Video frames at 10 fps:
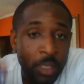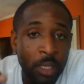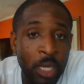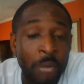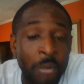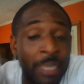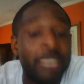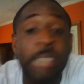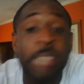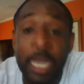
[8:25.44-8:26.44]
um, in
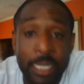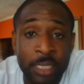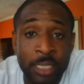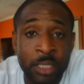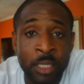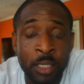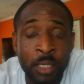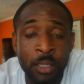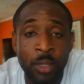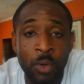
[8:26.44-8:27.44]
silence,
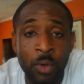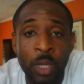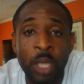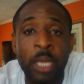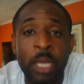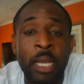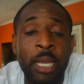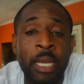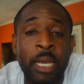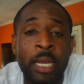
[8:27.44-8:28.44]
you know, it,
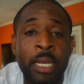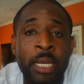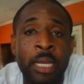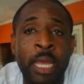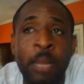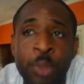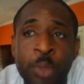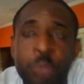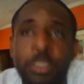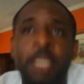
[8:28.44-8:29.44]
it, it, it
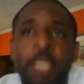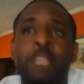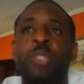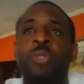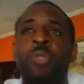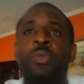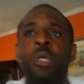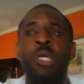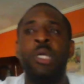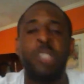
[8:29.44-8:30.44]
helps me to
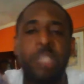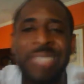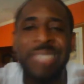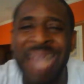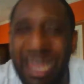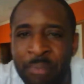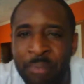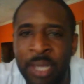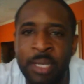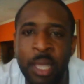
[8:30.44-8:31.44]
start
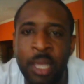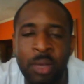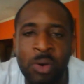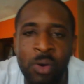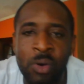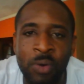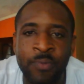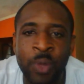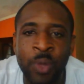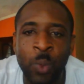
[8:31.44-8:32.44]
my day off
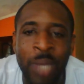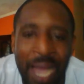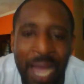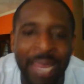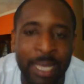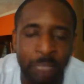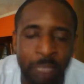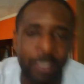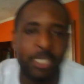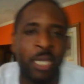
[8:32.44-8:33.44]
with high
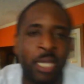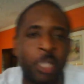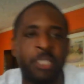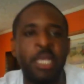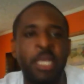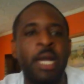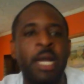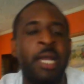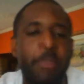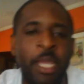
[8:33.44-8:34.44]
expectations and
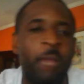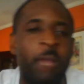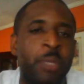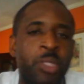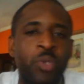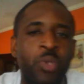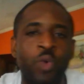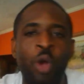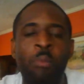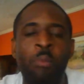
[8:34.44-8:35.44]
I'm able to
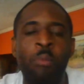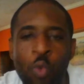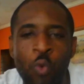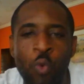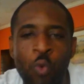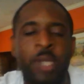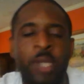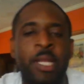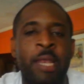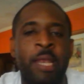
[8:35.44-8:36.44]
move with a
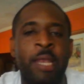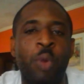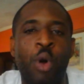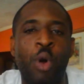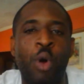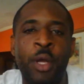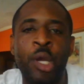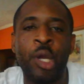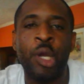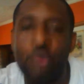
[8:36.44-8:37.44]
little more
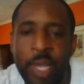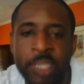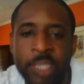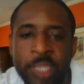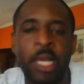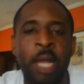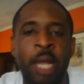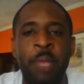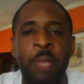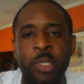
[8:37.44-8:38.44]
grace. I'm
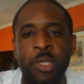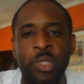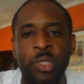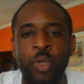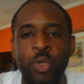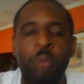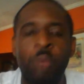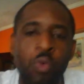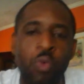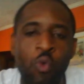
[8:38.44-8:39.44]
able to
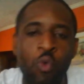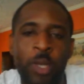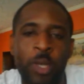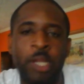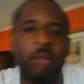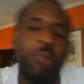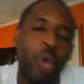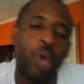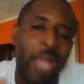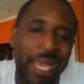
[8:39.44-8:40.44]
move with a little more
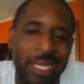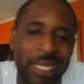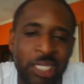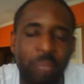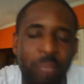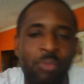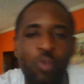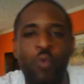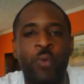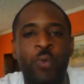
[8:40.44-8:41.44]
energy,
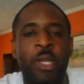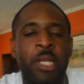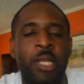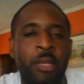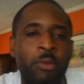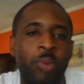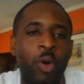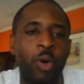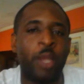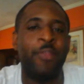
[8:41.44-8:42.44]
move with a little
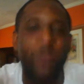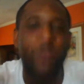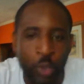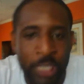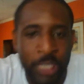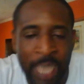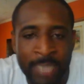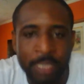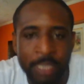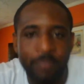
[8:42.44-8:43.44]
more
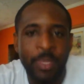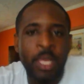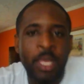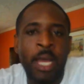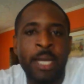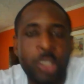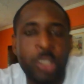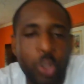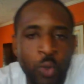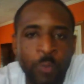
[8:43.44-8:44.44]
enthusiasm. And
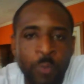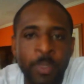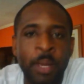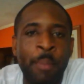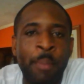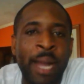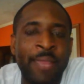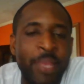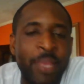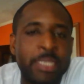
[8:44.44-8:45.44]
so by
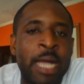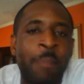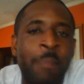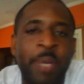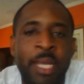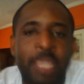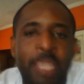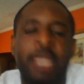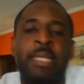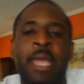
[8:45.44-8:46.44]
this happening,
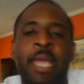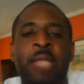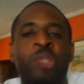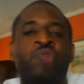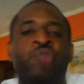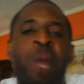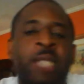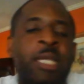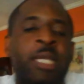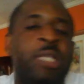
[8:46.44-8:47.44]
it then tran-
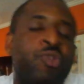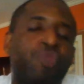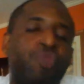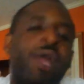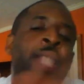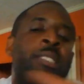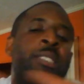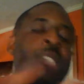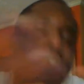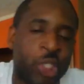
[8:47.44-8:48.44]
it
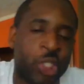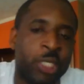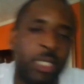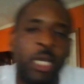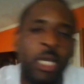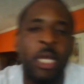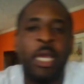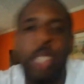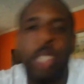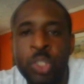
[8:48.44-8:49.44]
transitioned
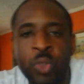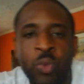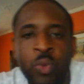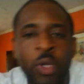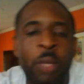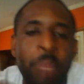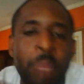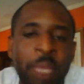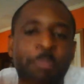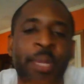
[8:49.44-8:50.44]
into
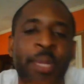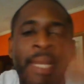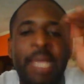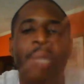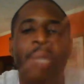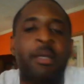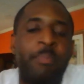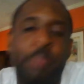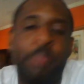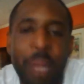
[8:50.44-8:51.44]
me building up
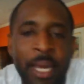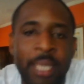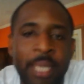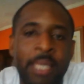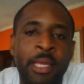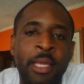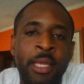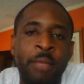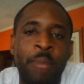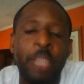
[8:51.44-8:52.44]
my,
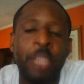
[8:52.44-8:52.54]
my,